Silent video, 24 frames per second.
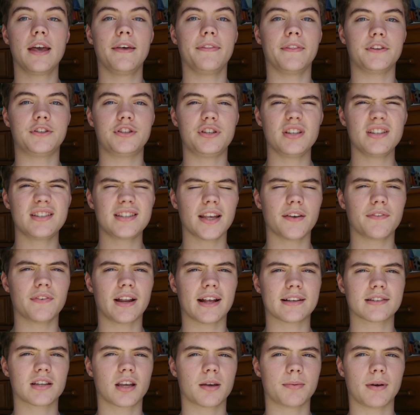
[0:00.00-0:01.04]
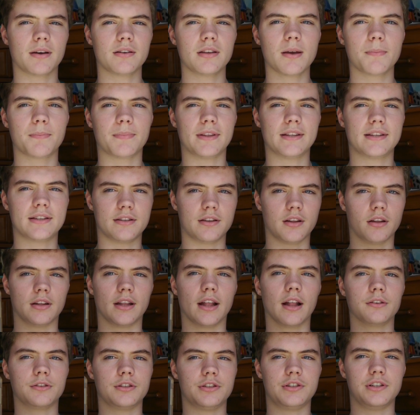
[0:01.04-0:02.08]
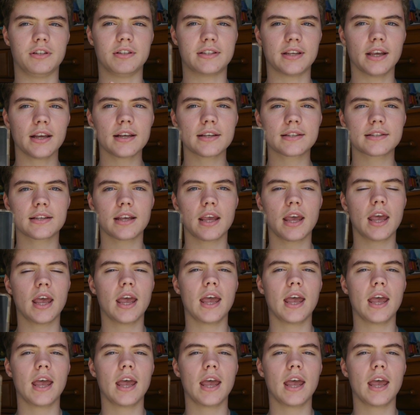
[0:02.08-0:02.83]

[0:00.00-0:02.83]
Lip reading: The G7 hasn't come out yet, but this is the LG G6.